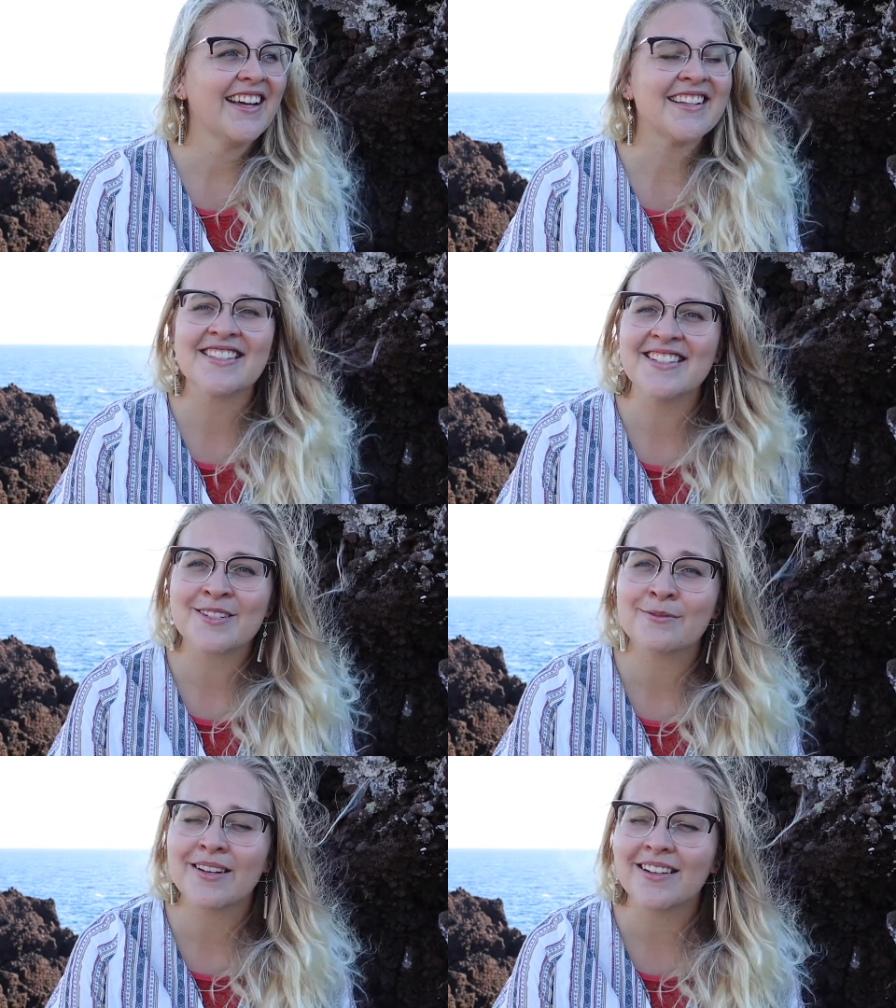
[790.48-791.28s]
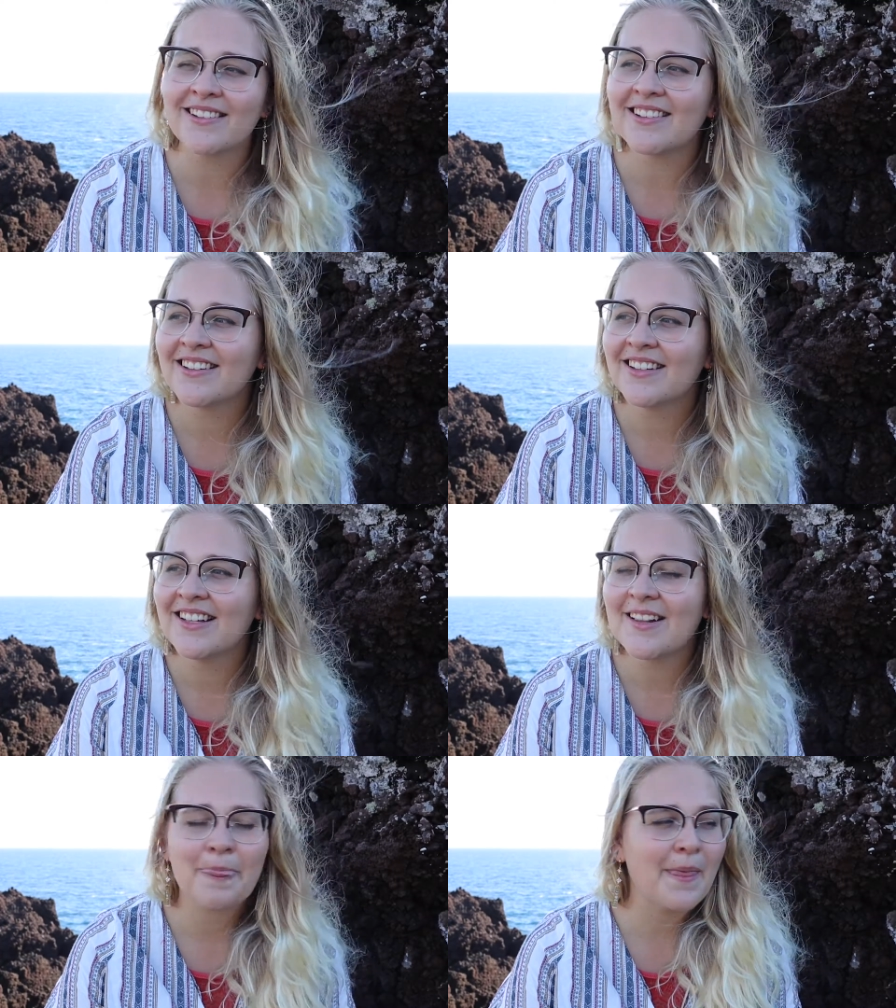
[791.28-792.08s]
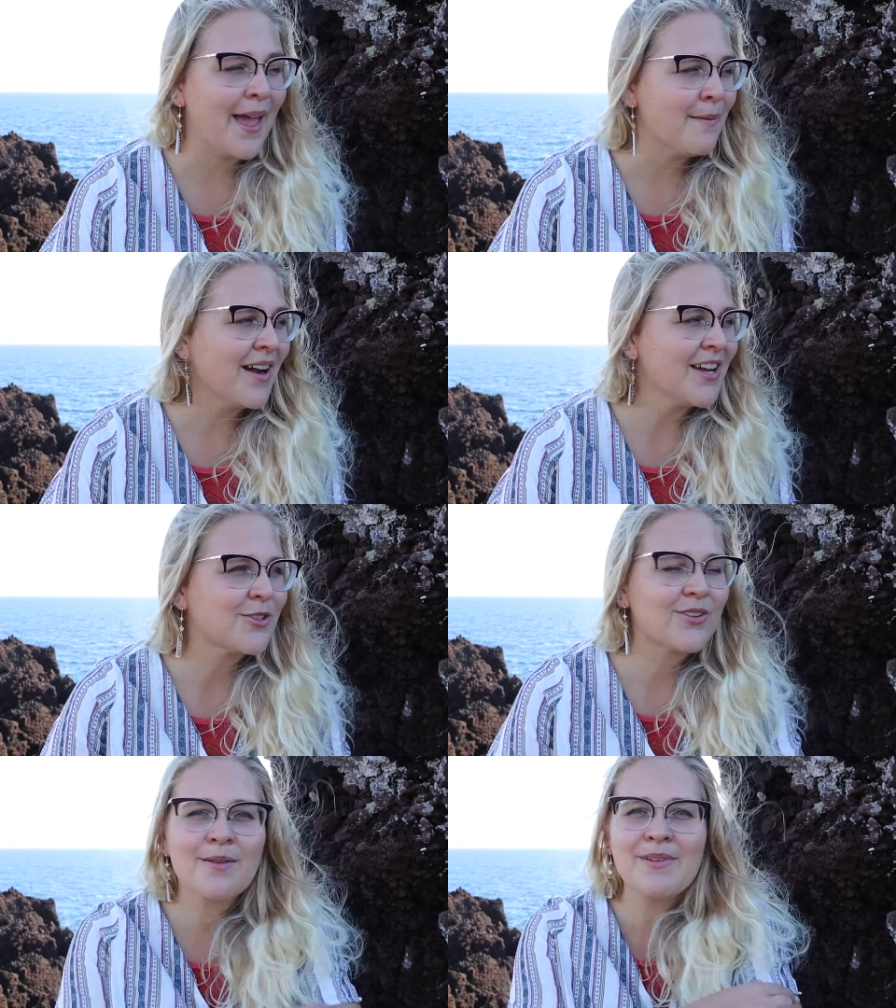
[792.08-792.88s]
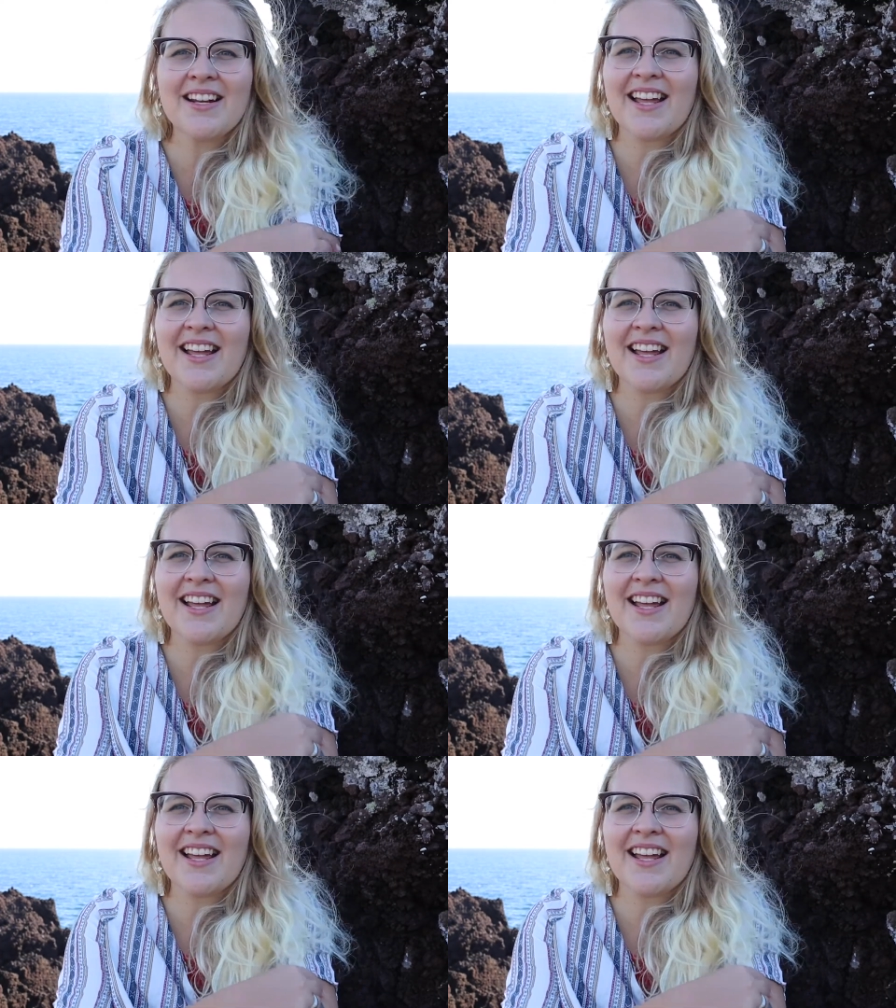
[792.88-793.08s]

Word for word: is this real? Am I dreaming?